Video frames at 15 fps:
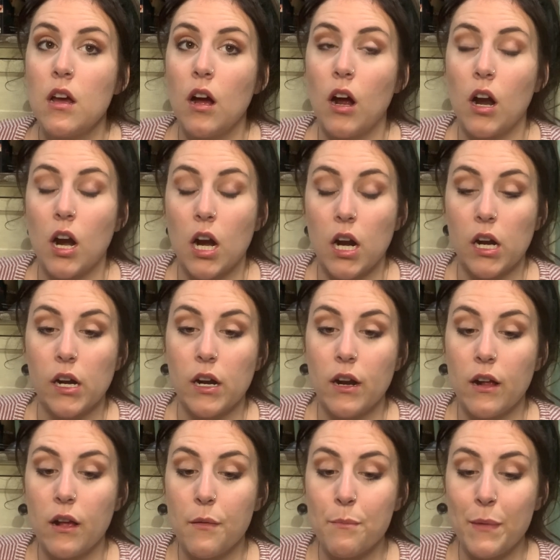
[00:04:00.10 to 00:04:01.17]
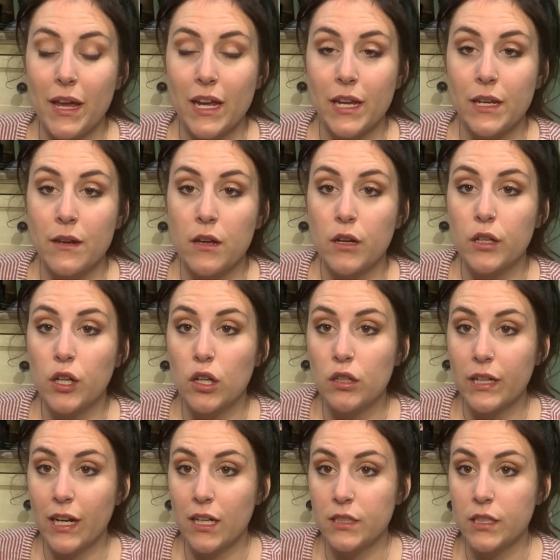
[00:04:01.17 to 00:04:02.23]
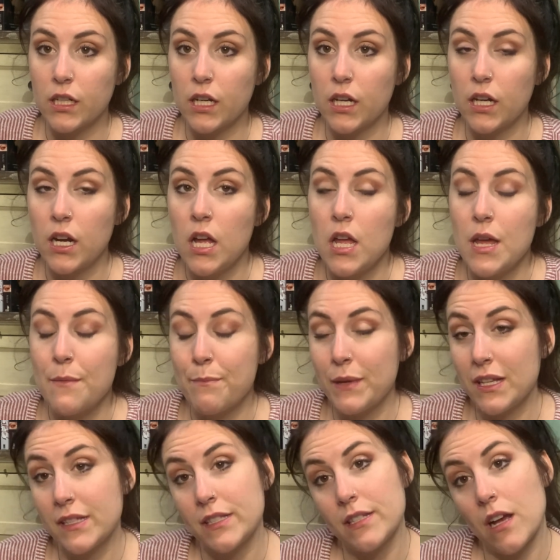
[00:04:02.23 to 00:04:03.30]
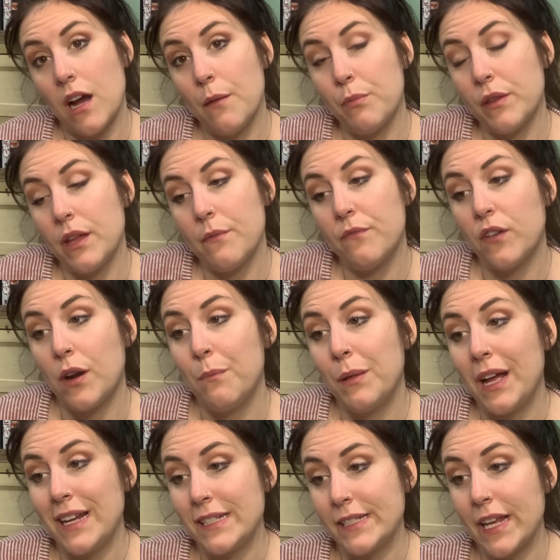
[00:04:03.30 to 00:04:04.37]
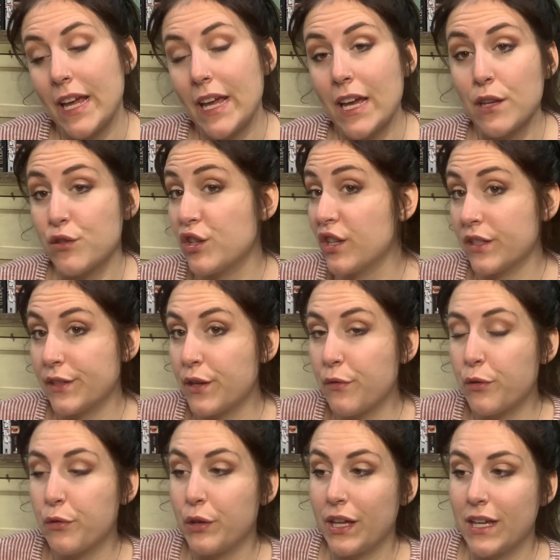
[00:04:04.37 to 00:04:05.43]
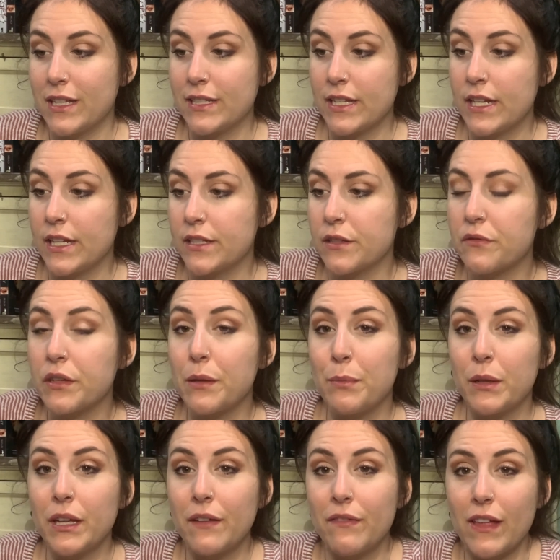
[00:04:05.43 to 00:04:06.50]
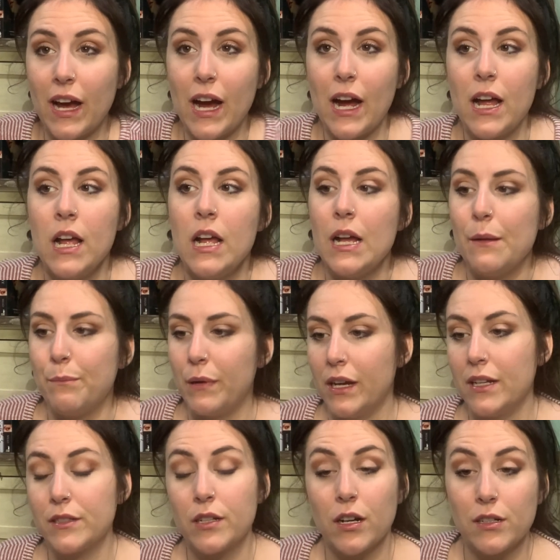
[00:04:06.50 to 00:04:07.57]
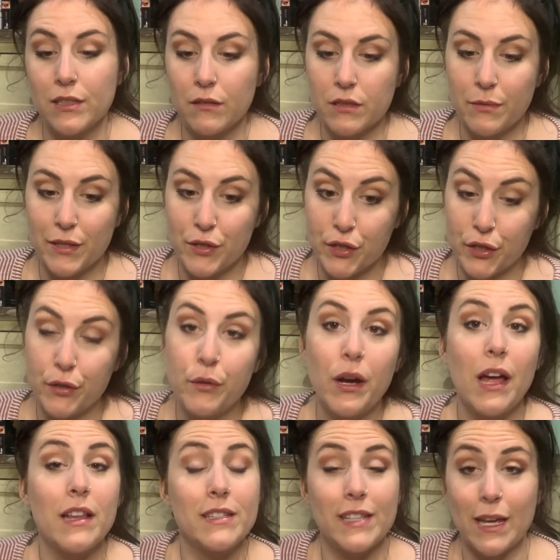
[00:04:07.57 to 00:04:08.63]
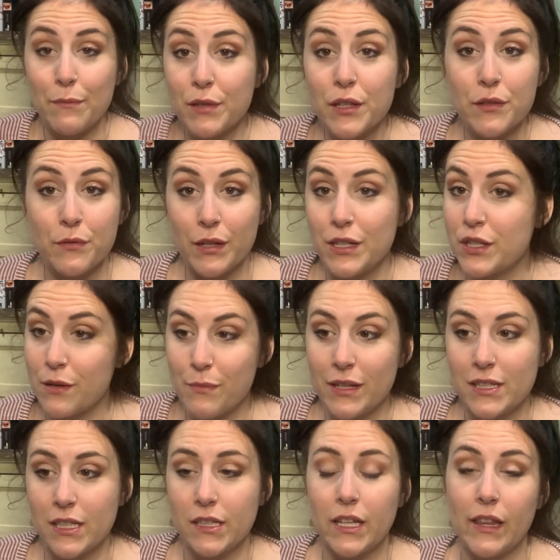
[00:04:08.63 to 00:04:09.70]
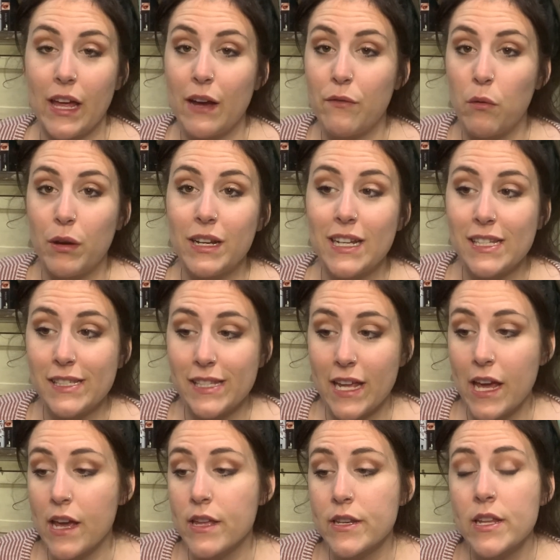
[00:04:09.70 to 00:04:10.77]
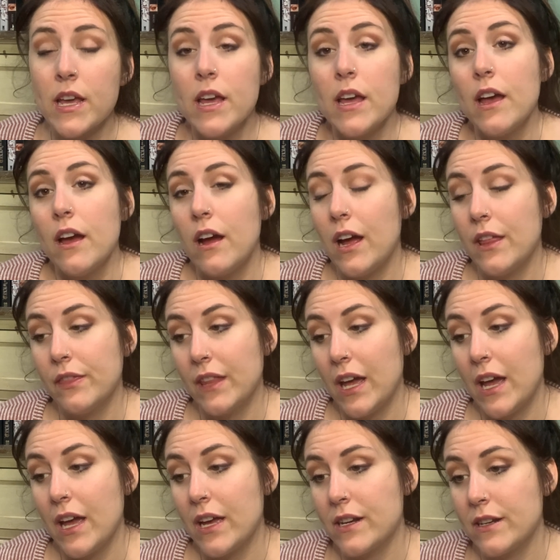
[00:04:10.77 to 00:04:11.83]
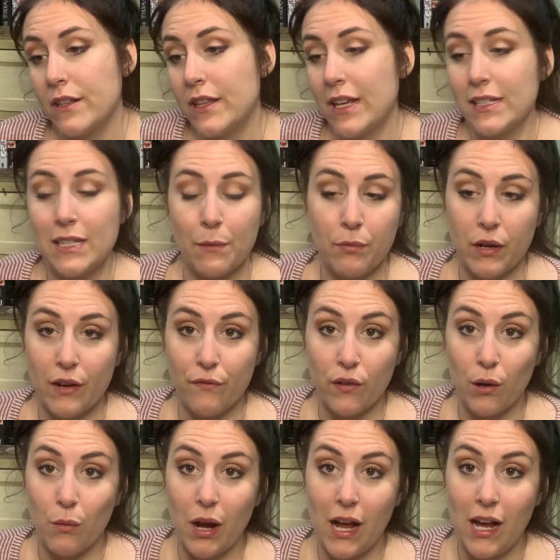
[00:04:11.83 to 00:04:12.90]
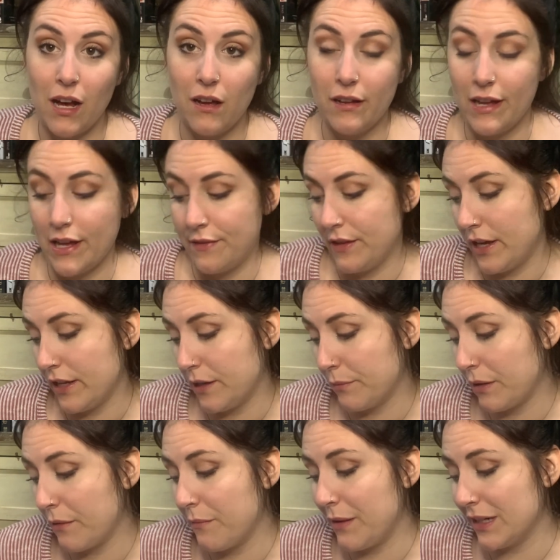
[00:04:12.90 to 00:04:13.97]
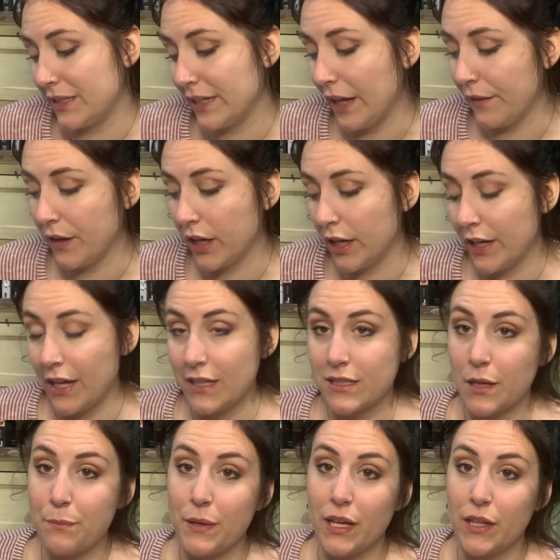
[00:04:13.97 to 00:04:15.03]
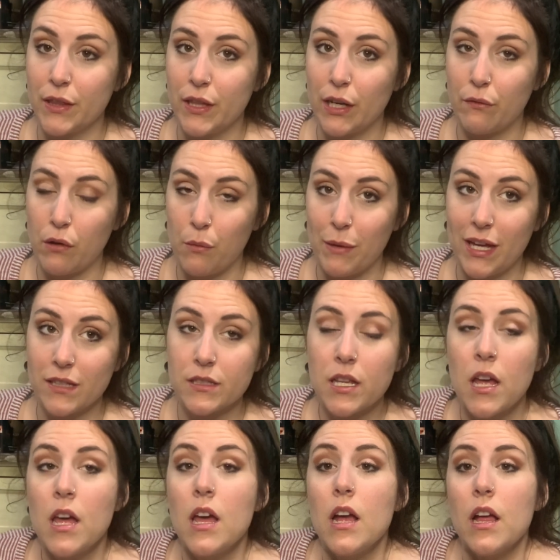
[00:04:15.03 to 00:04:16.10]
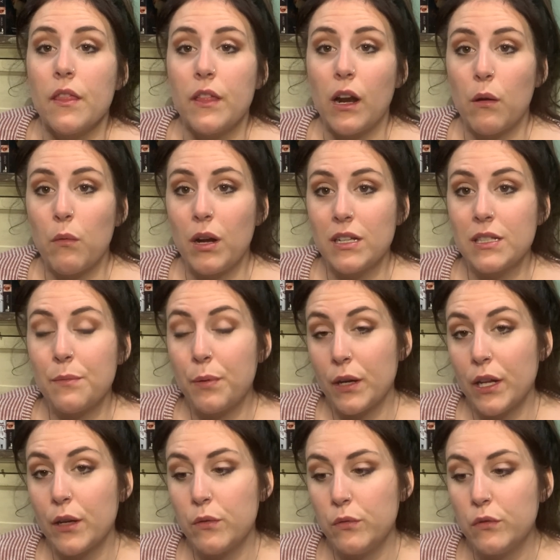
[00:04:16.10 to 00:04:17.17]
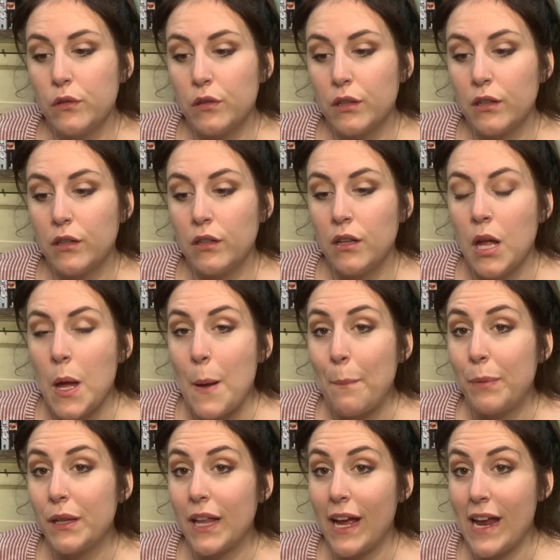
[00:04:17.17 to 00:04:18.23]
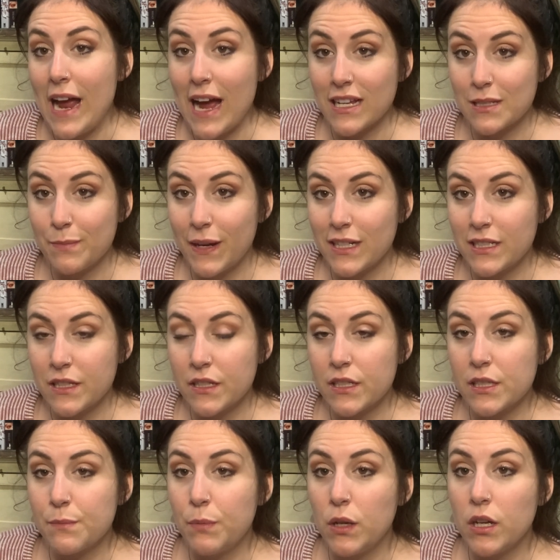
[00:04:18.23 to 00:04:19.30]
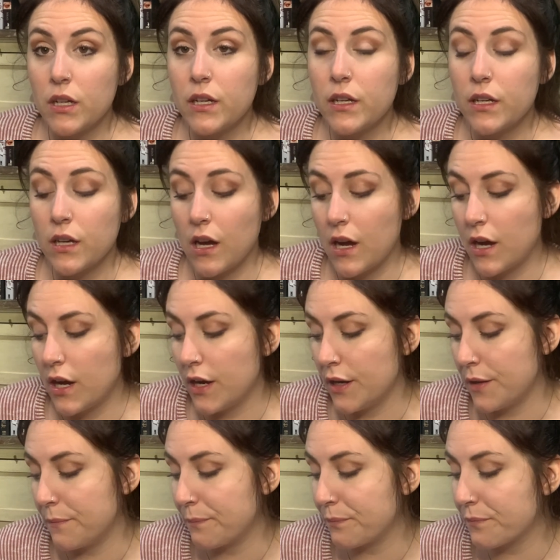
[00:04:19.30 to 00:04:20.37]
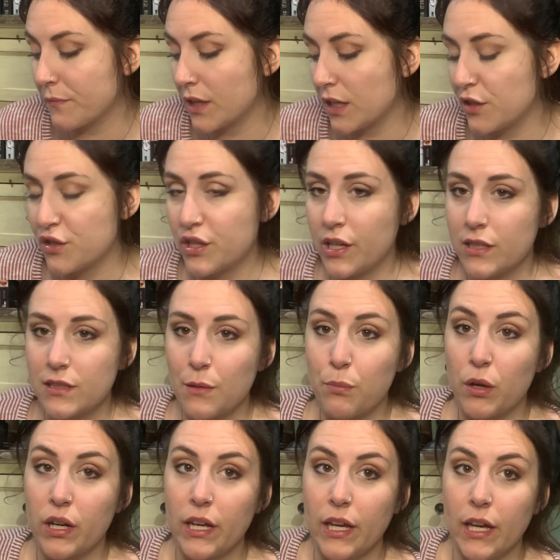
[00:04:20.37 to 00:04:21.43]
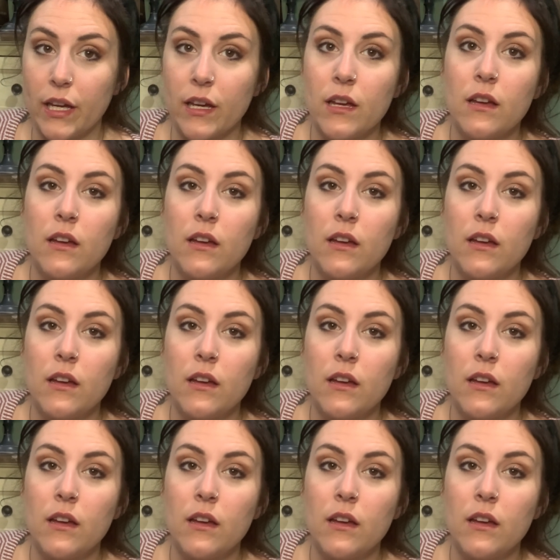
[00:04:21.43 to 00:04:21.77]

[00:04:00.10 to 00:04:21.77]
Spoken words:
our main girl character meets up with him for a blind date, and she doesn't know who he is, and he doesn't really believe that, but turns out to be true. Same situation, basically. They have a one-night stand, and then they separate for a while, and they end up coming back together, and it ends up being their romance. There was a pretty cool play aspect in this book, because she ends up working